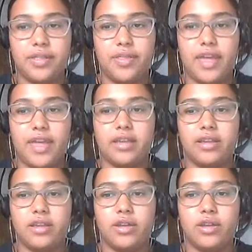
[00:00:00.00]

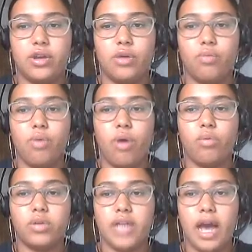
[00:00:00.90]
think, what
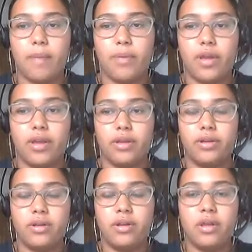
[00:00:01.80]
would
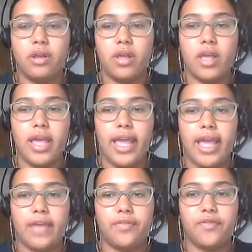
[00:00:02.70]
happen
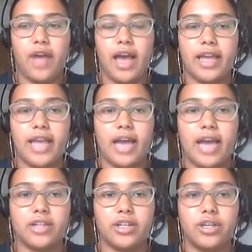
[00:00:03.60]
if I
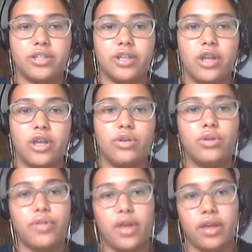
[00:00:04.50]
added
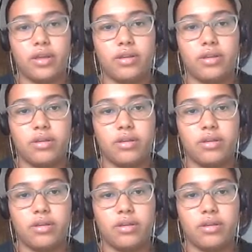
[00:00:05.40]
another